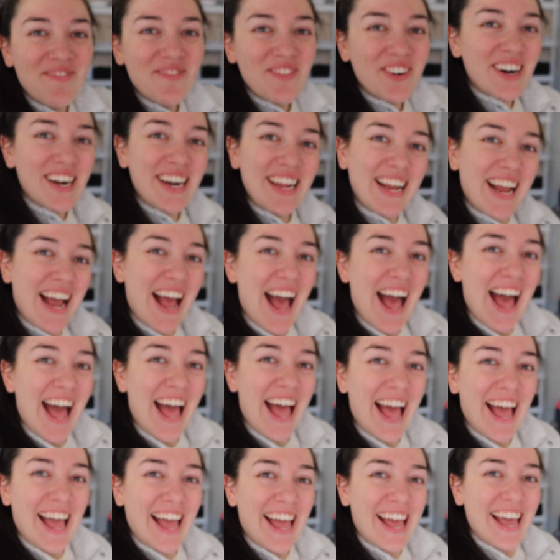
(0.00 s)
morning,
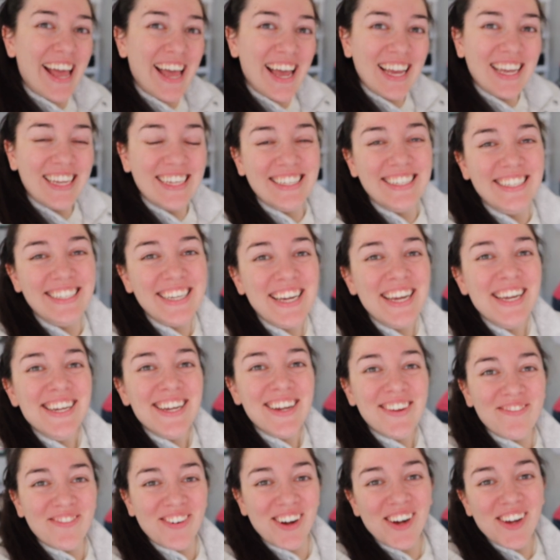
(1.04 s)
guys
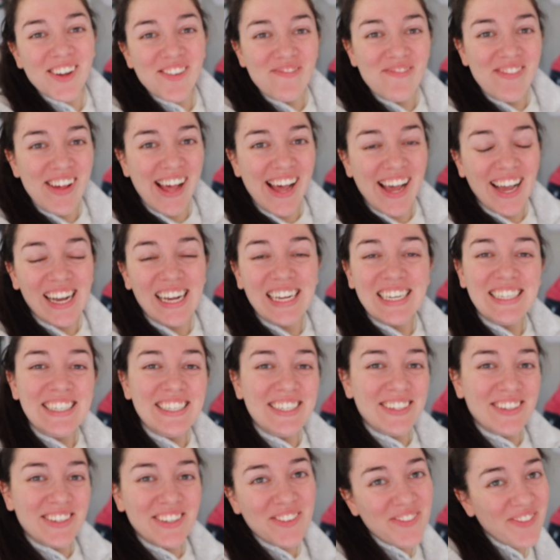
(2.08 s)
welcome back
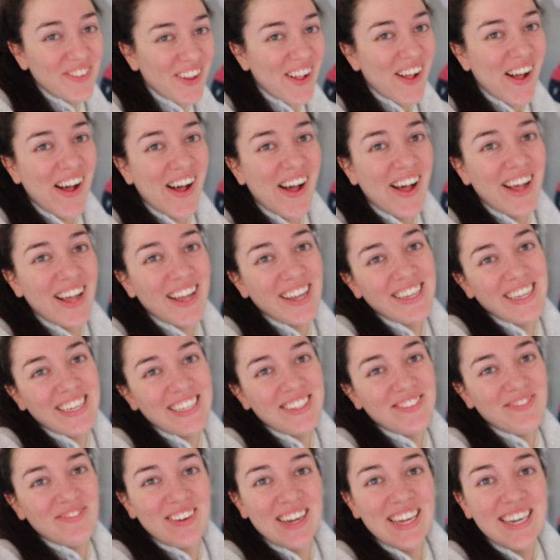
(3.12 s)
to the vlog.
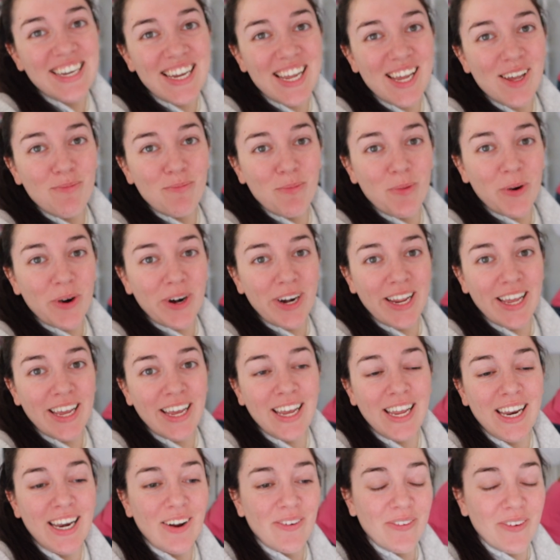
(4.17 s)
It's Monday
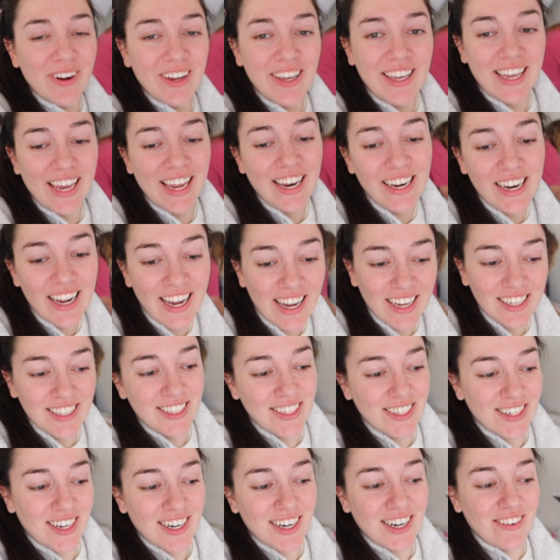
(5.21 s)
morning. We're getting a head
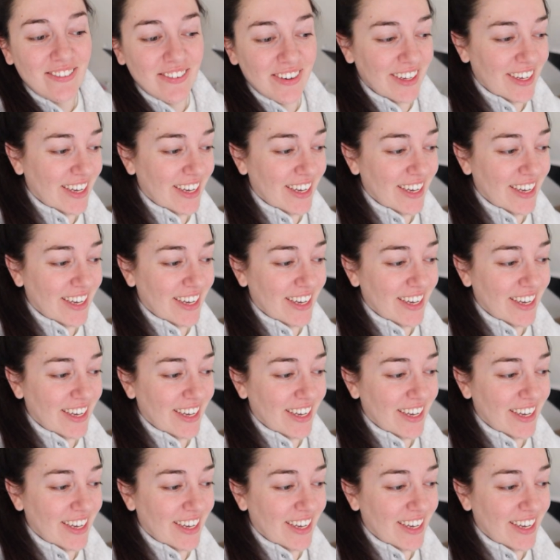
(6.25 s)
start. We're